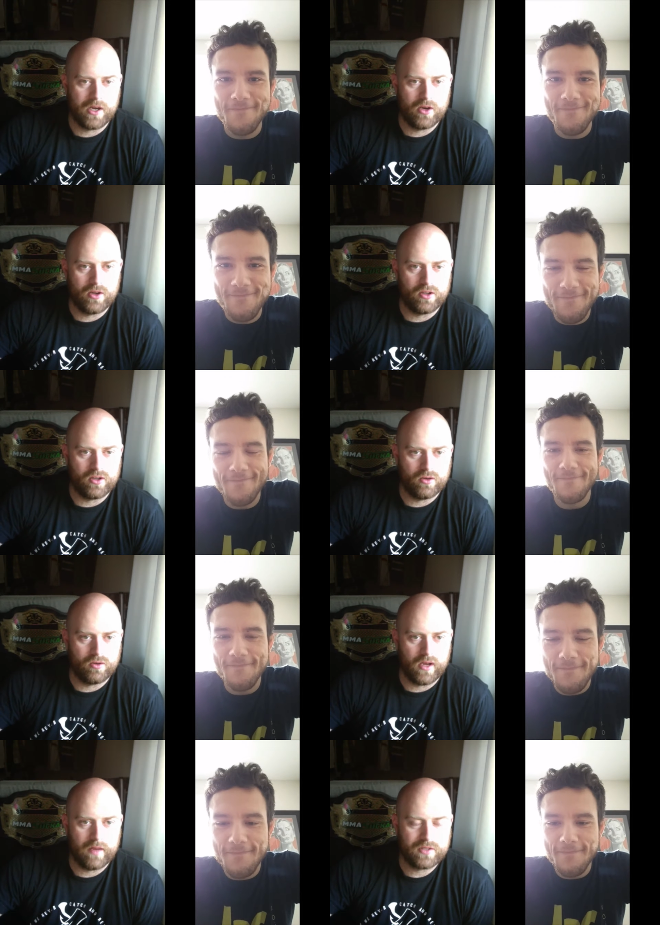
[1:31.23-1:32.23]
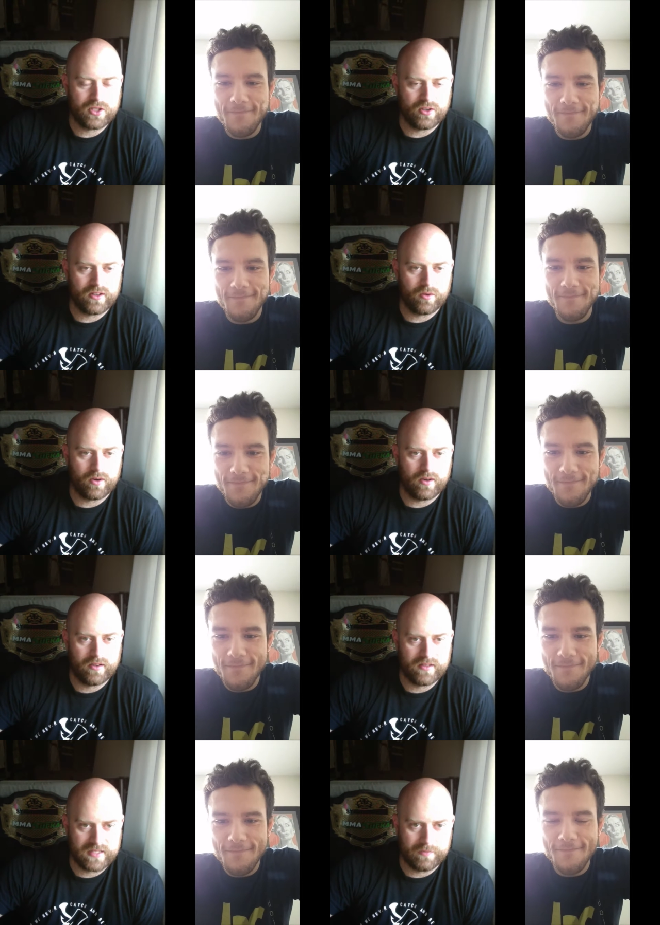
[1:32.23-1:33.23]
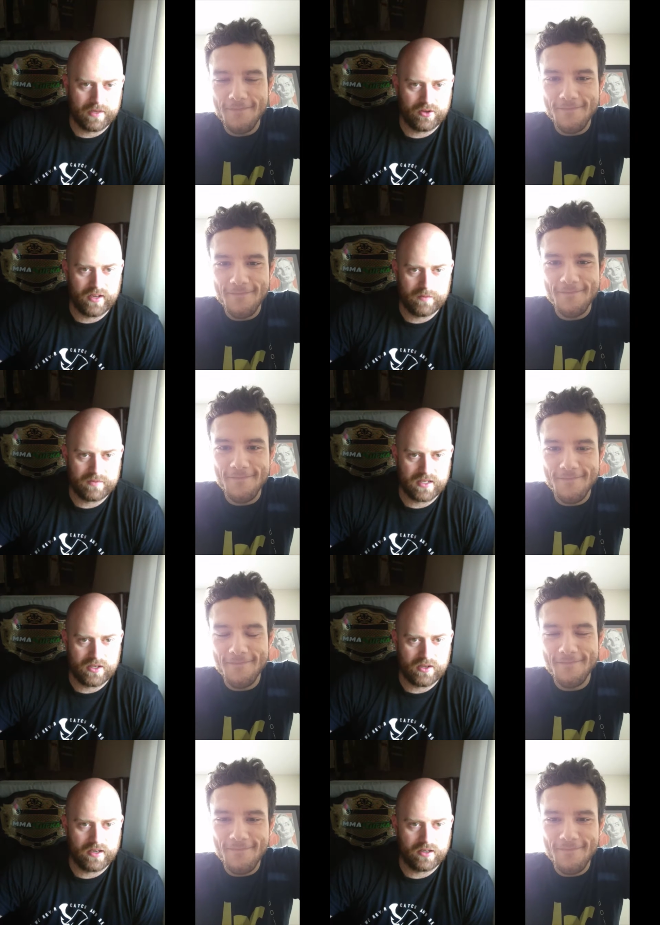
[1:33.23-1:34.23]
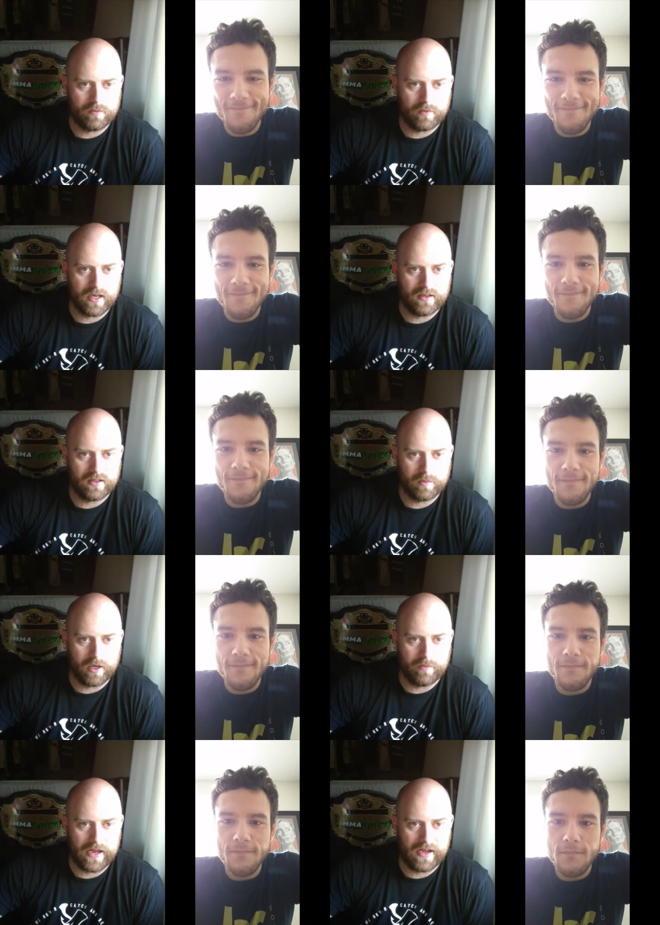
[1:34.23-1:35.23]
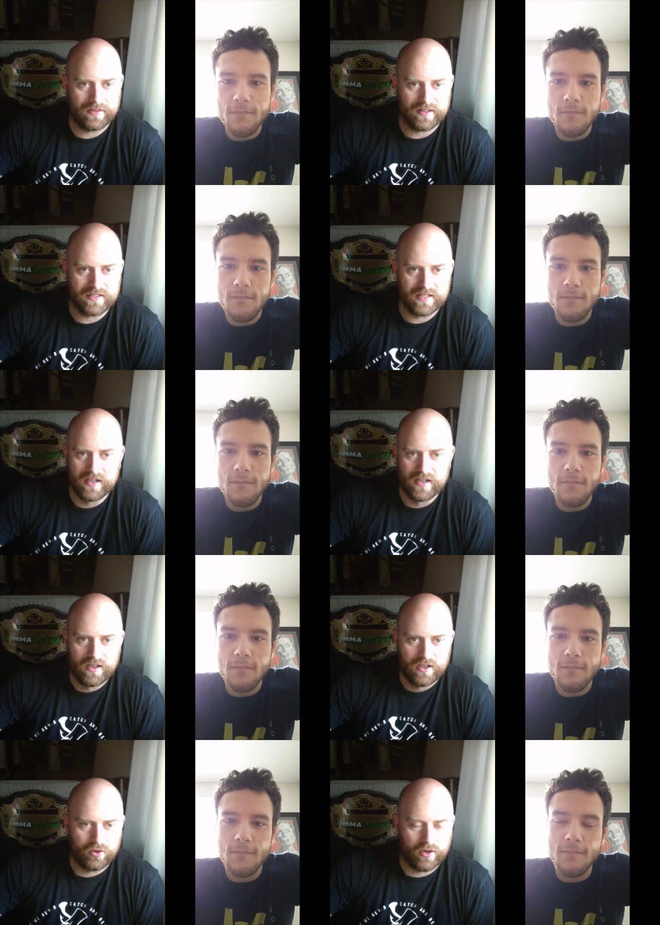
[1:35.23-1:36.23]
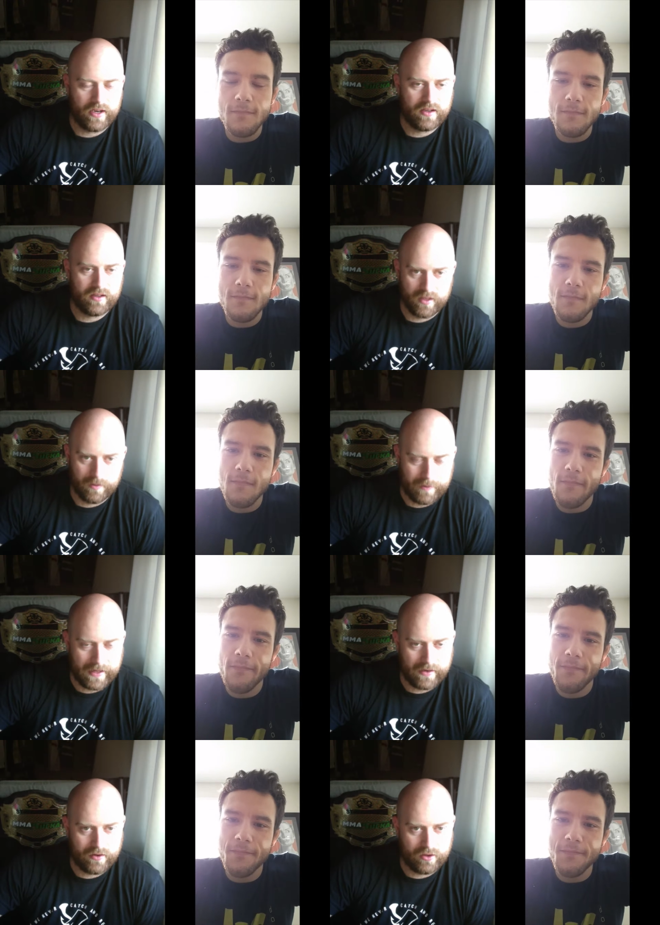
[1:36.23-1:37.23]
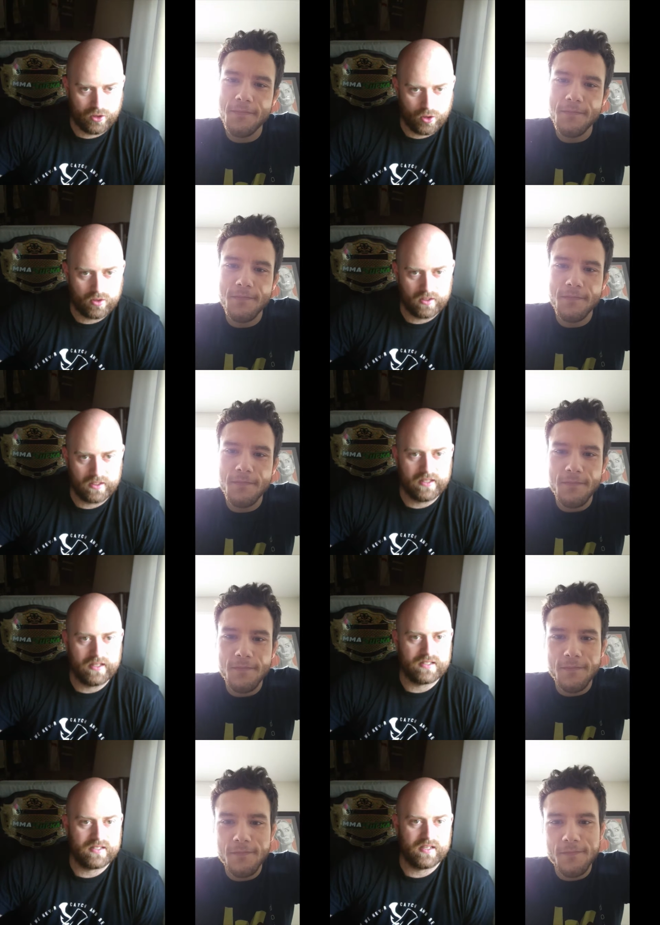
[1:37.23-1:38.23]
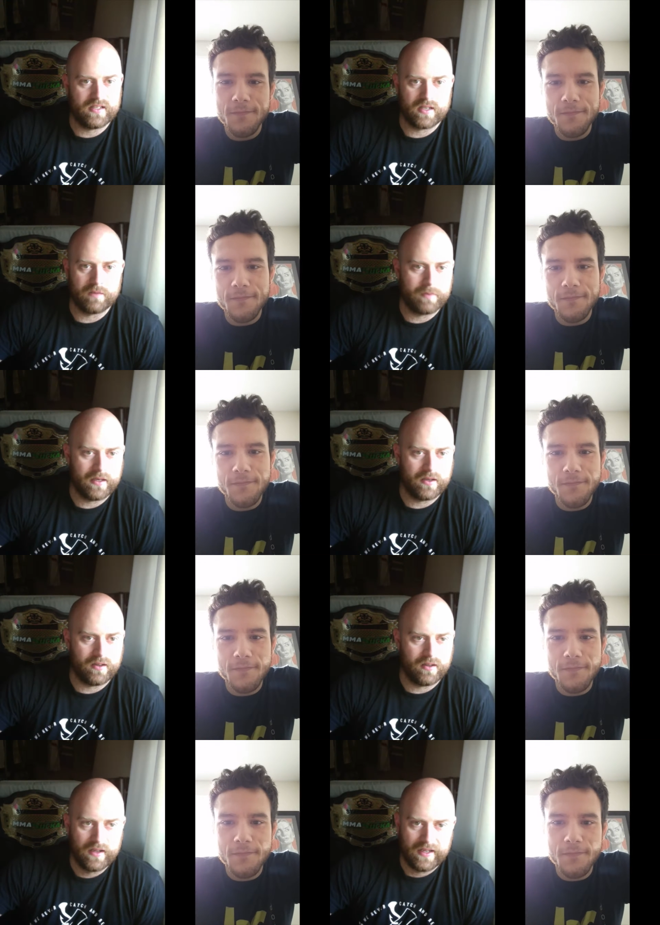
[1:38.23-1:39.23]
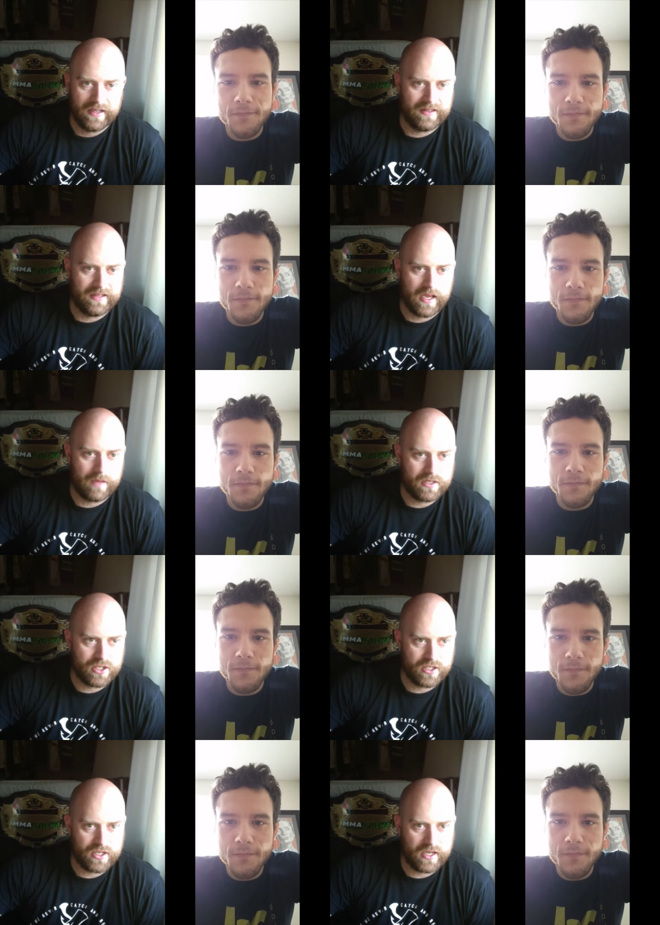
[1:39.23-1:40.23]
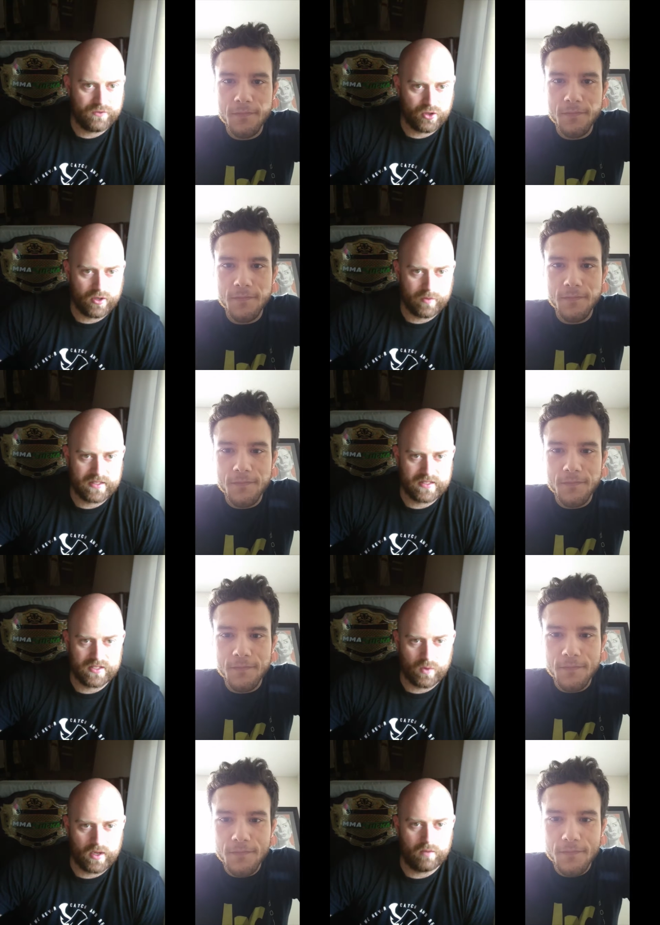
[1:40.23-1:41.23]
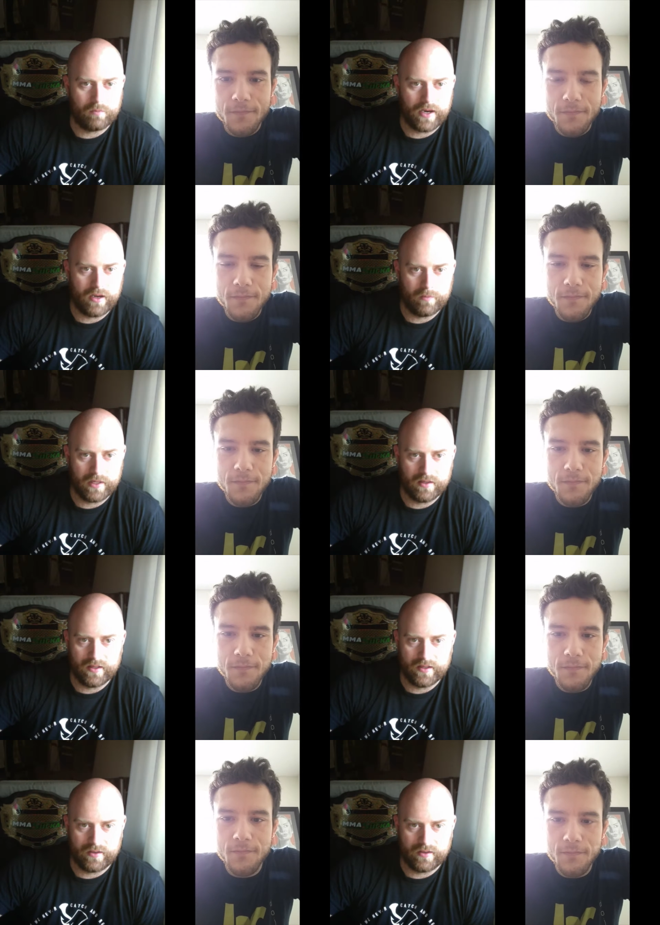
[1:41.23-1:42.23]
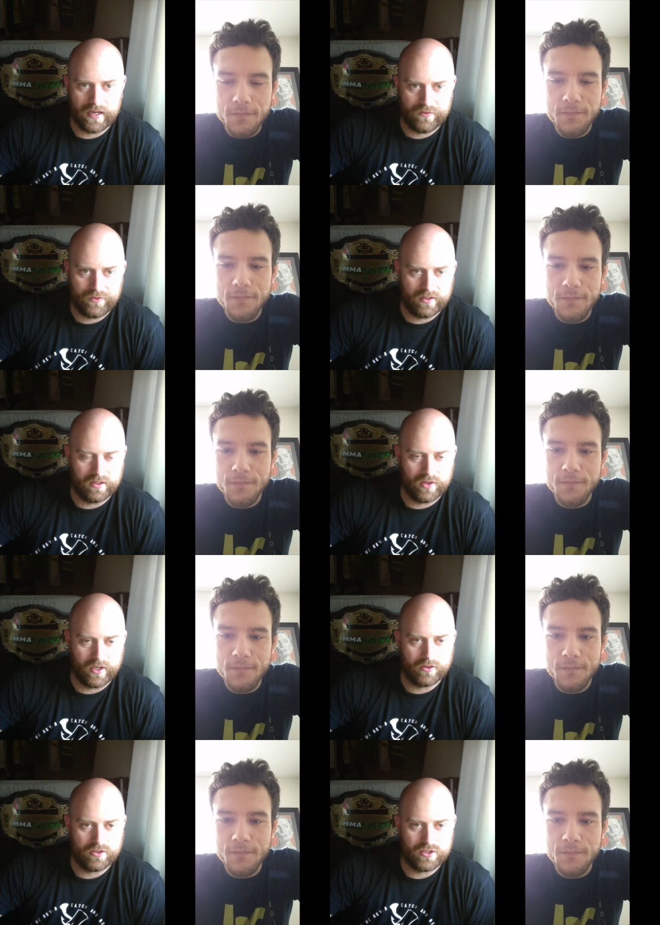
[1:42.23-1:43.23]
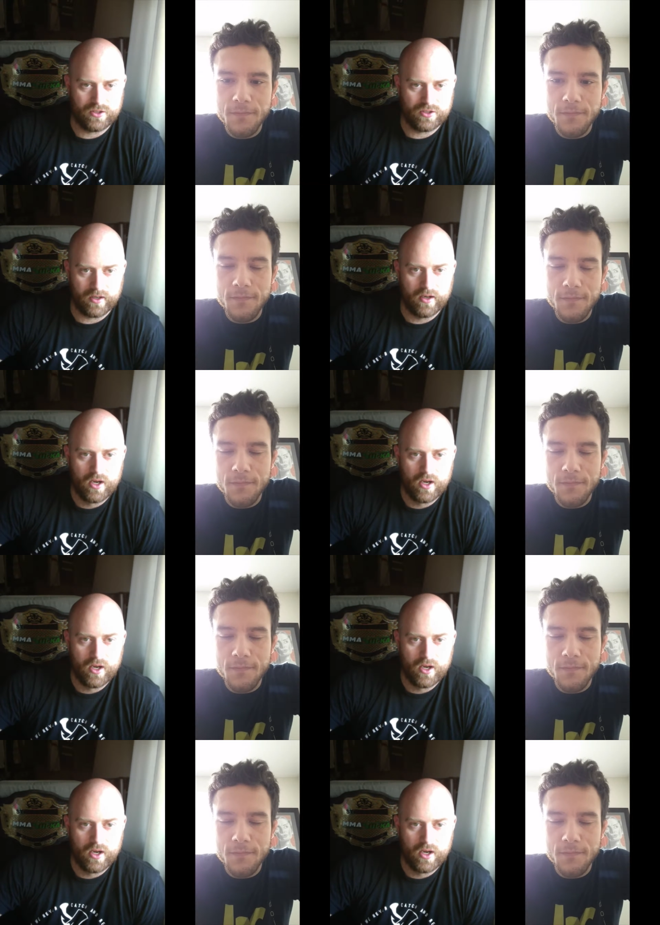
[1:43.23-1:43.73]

Speaker 1: out, you you I'm sure there were some other names that you had in your mind. Kabir Bath, he's great competitor locally. He's he's competed in the IBJJF tournaments as well. Brown belt under Rafael Lovato Jr.